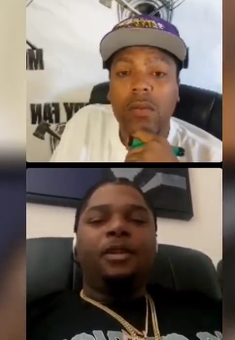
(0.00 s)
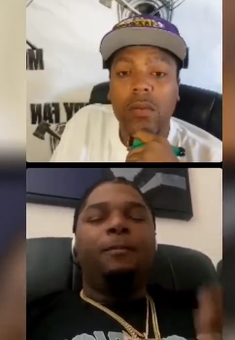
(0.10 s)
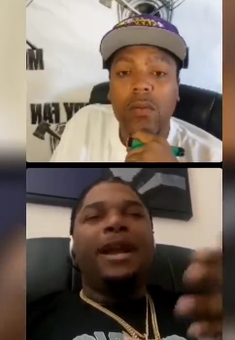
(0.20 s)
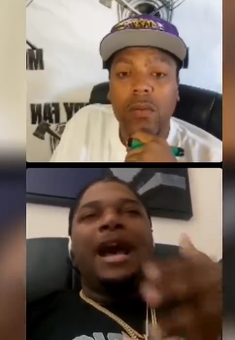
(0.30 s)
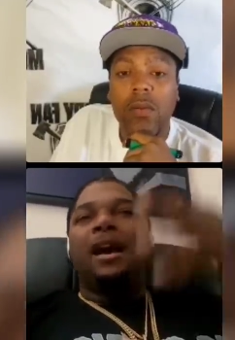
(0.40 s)

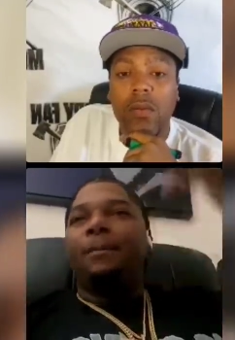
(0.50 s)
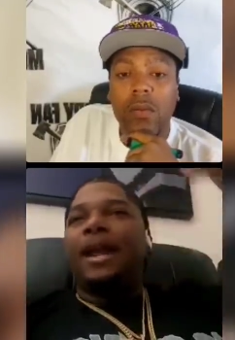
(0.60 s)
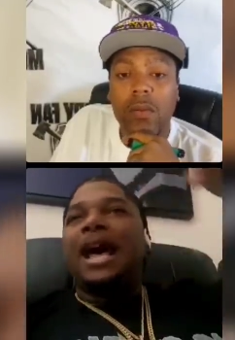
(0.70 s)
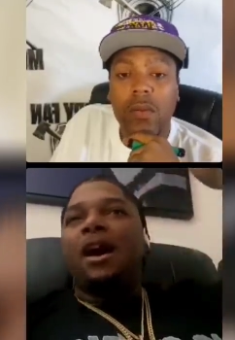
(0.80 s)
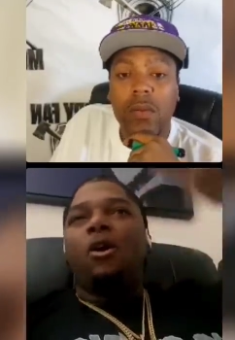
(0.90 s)
Speaker 1: But I,
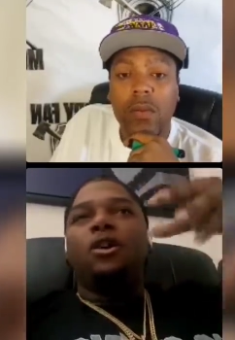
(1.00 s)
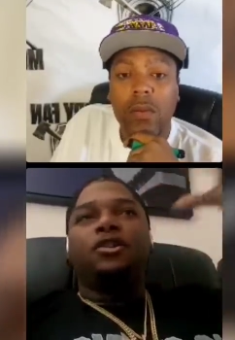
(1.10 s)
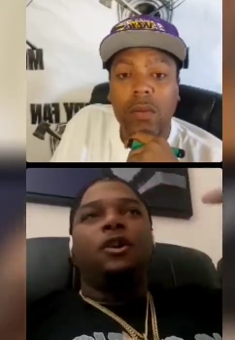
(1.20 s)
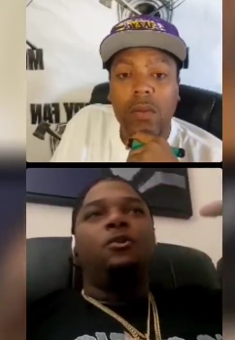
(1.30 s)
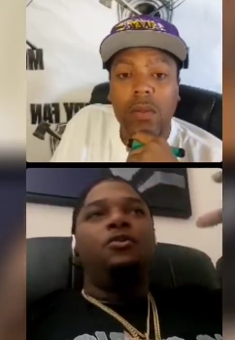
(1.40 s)
but I
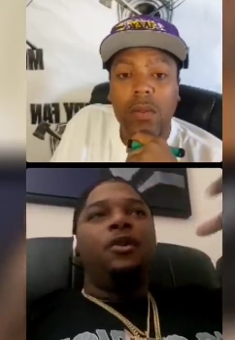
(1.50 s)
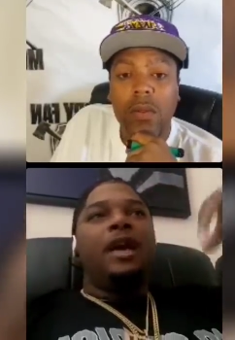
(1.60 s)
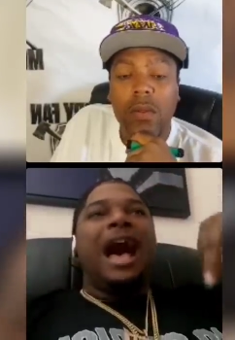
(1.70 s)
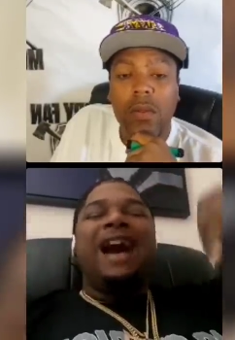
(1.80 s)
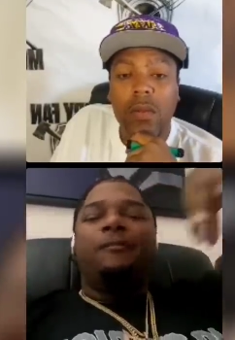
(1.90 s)
also
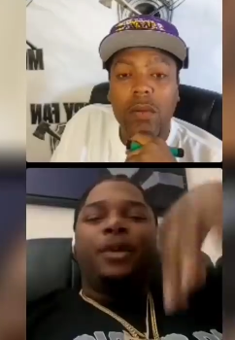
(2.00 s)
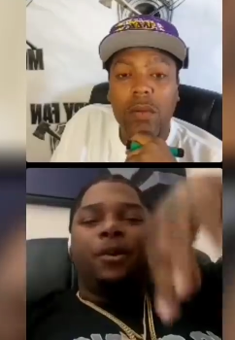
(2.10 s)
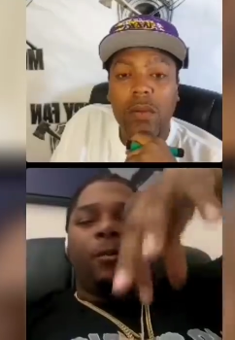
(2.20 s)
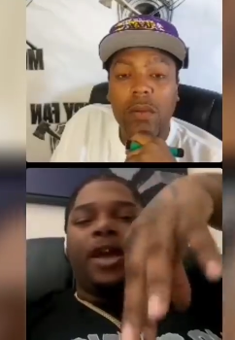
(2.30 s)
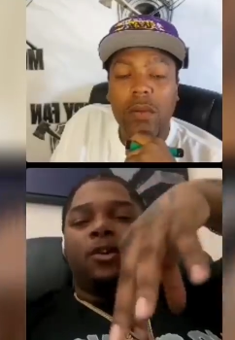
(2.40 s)
I've been
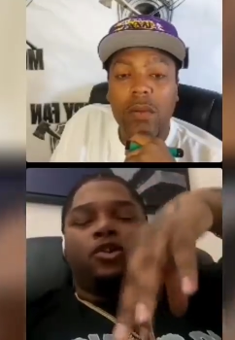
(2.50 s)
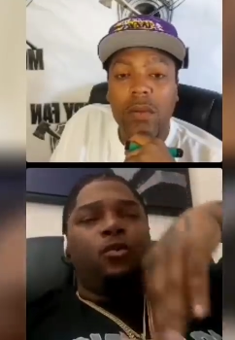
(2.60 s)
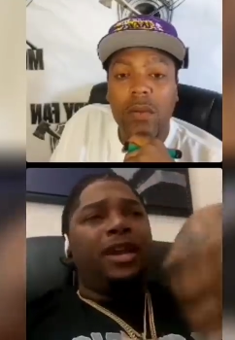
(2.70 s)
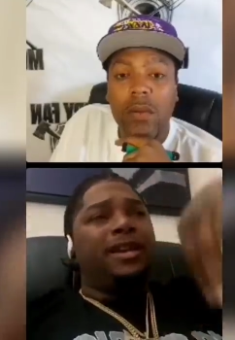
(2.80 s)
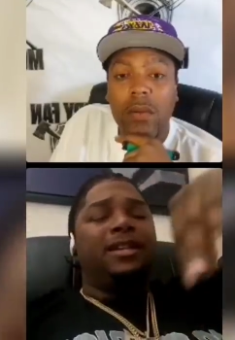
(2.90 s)
around
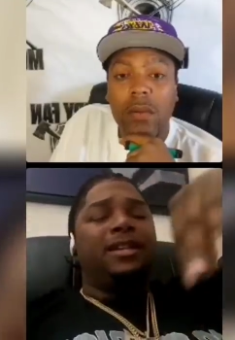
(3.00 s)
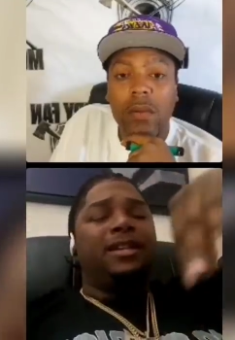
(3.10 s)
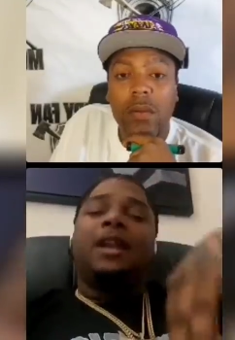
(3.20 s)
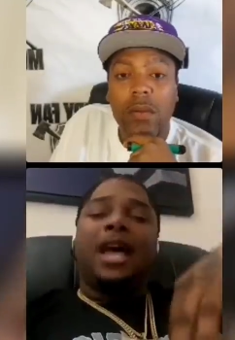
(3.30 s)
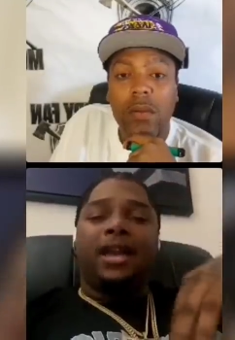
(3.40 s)
you in a
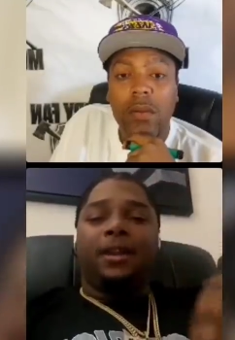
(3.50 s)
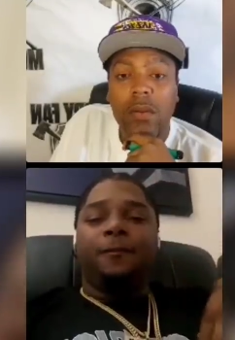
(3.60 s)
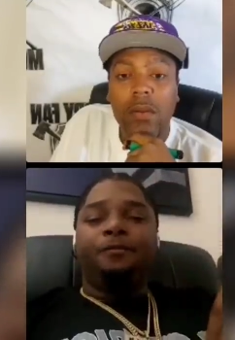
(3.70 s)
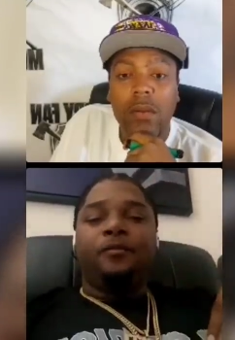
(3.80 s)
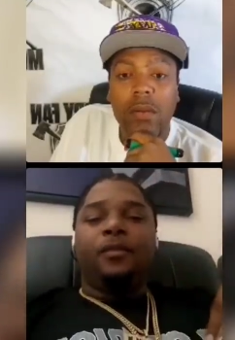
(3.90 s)
different light.
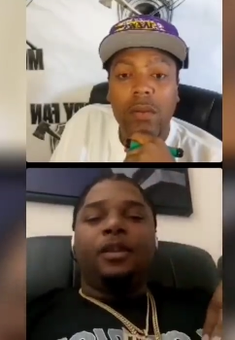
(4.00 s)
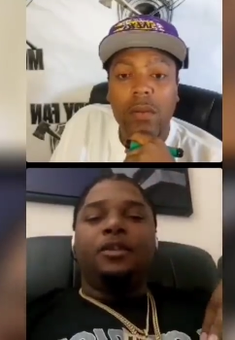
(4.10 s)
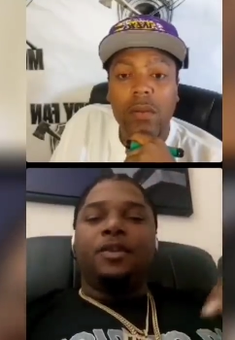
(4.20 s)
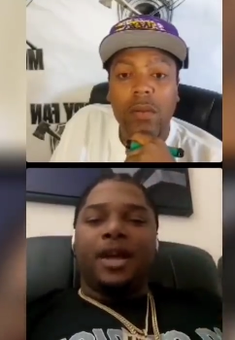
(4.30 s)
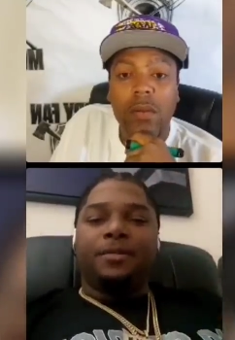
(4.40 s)

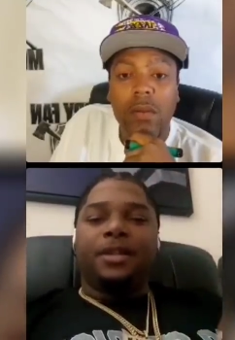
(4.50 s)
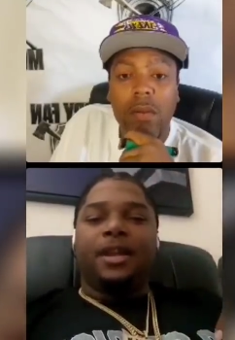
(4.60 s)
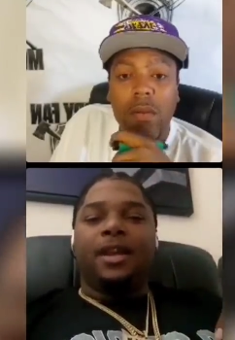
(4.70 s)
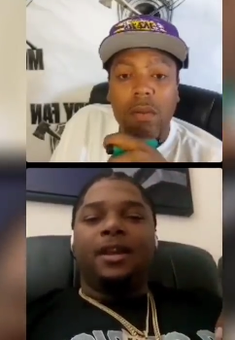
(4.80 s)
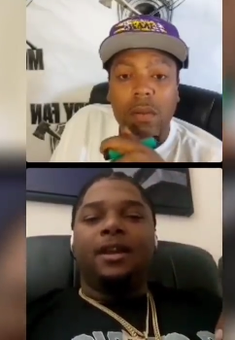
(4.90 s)
You know what I'm
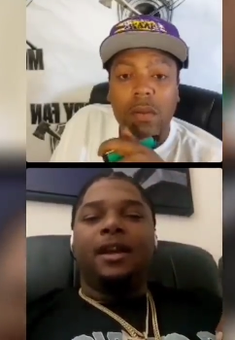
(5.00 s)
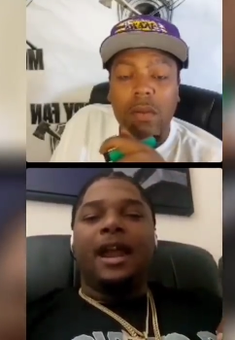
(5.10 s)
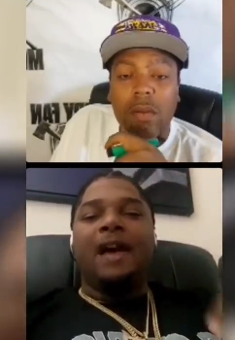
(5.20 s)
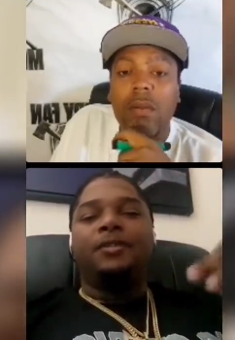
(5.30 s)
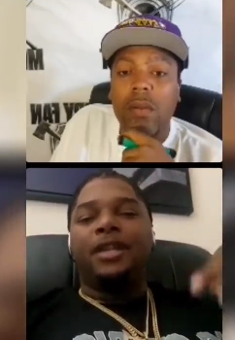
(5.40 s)
saying?
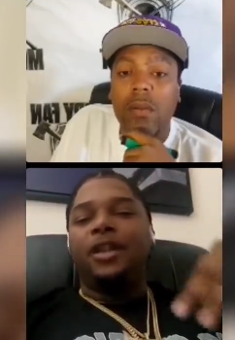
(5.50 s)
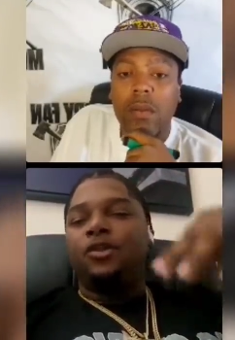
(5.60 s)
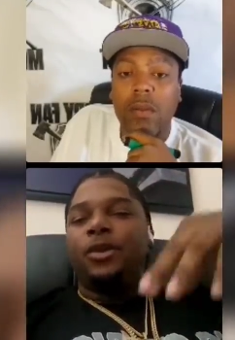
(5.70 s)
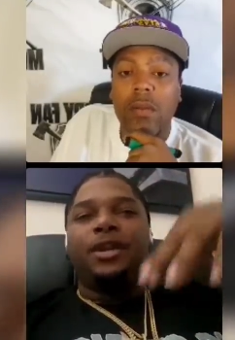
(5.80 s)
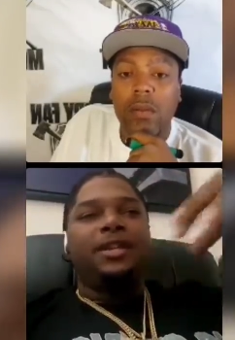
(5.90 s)
I've seen
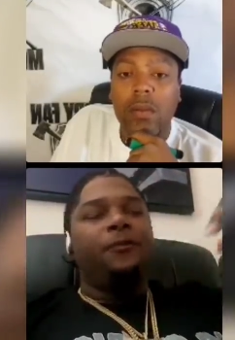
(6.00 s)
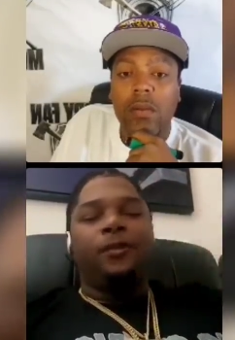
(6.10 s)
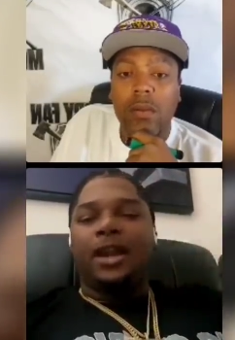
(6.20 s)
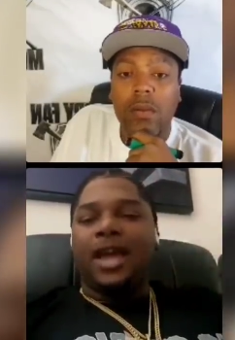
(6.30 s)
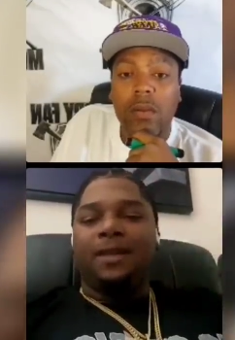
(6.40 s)
you in a
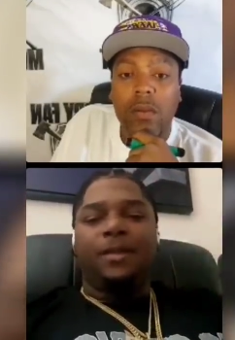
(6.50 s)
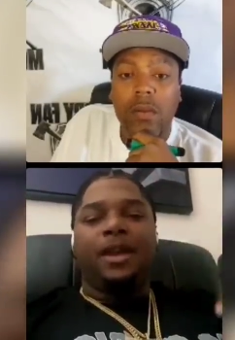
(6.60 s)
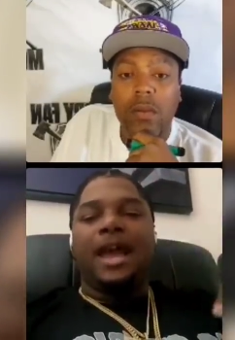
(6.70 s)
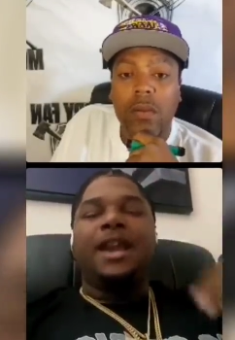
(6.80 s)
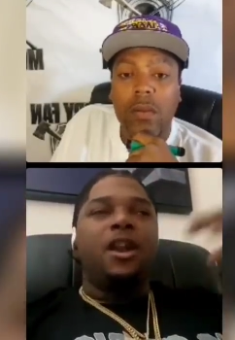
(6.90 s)
different light,
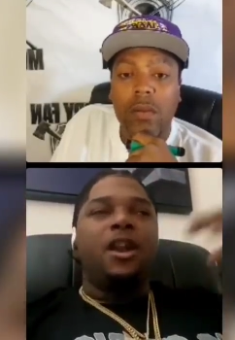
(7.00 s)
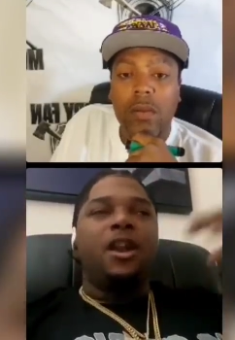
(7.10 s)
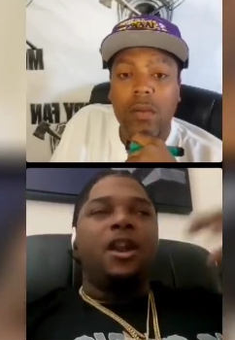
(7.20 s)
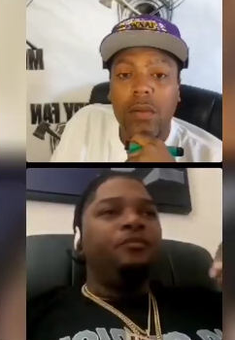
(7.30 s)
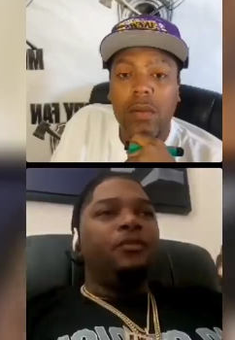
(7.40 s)
man. I
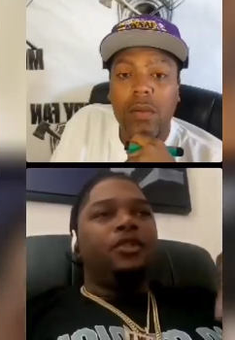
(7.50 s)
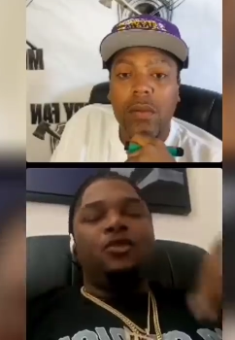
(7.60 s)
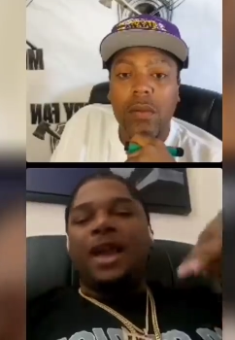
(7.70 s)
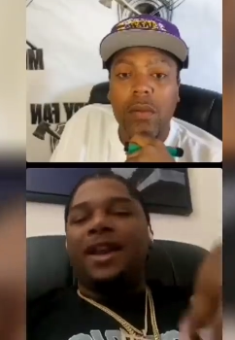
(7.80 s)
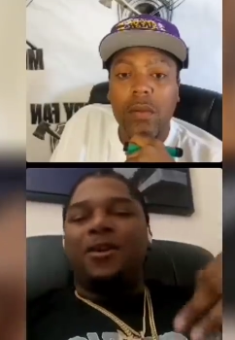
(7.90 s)
know
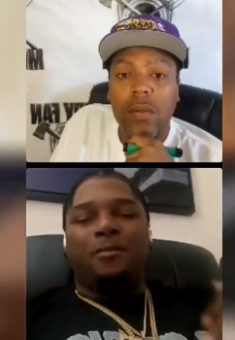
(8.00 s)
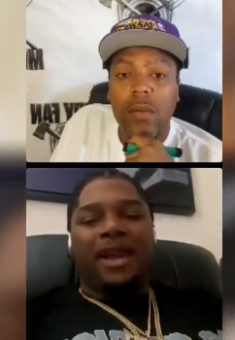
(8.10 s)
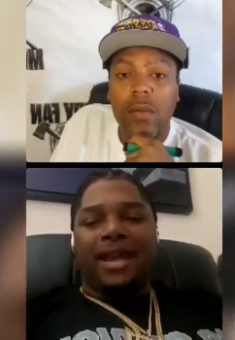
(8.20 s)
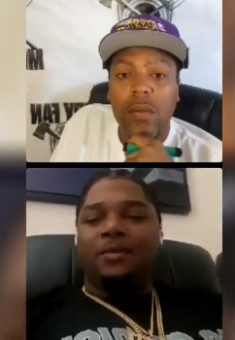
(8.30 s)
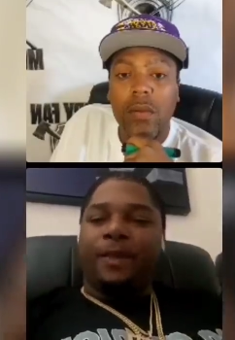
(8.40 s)
you not no
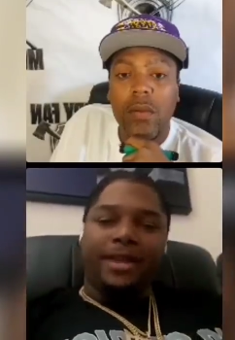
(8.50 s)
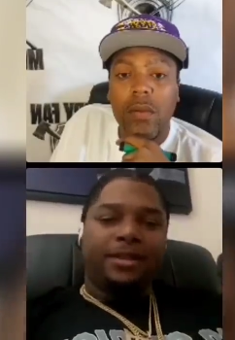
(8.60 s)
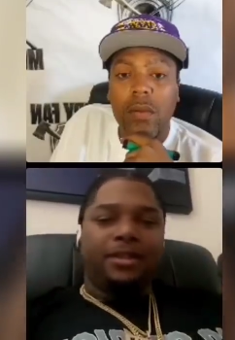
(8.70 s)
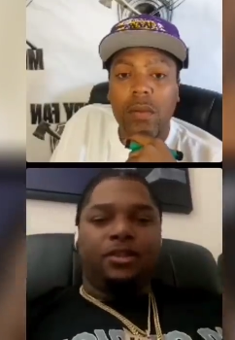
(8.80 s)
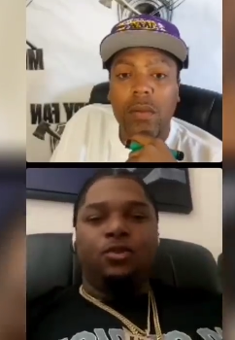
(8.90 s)
blatant
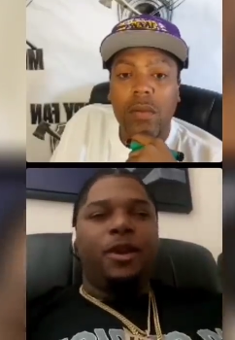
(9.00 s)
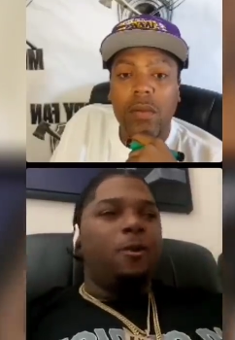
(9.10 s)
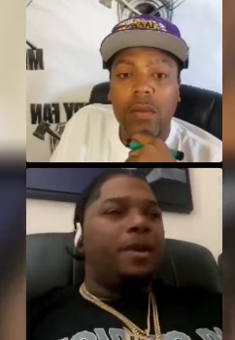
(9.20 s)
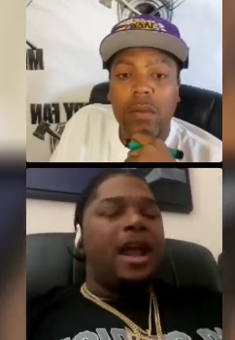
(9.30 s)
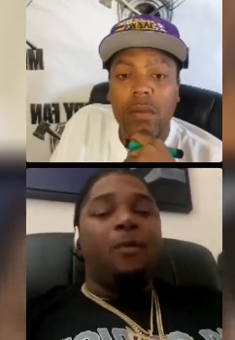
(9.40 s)
racist. You
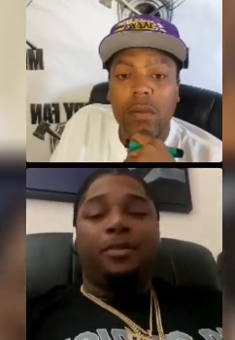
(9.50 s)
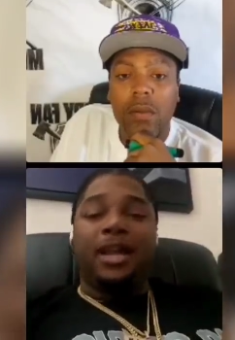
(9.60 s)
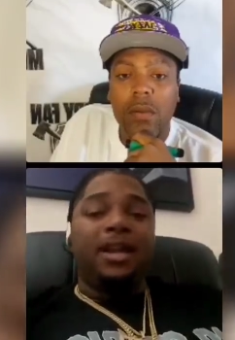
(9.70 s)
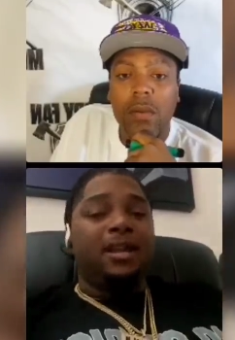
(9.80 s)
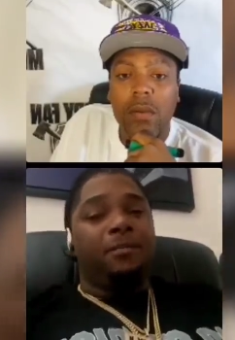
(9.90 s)
helping out
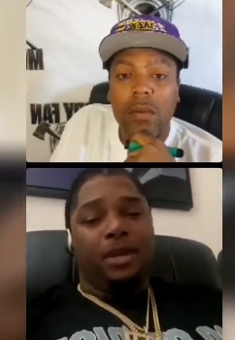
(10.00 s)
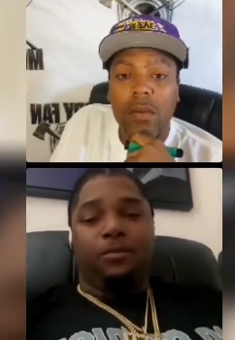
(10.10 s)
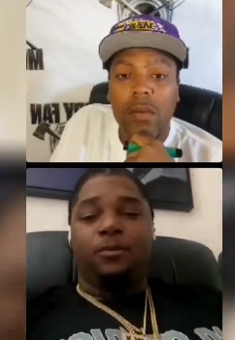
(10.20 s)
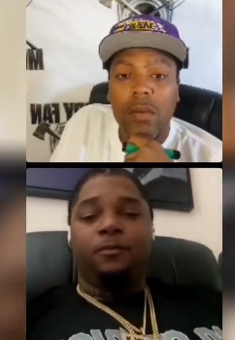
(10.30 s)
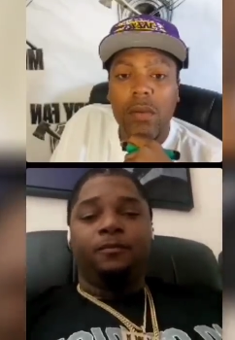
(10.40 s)
plenty of
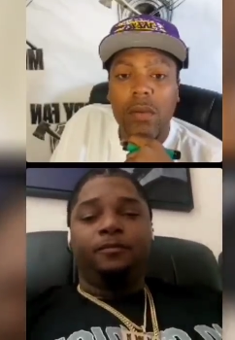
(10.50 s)
people.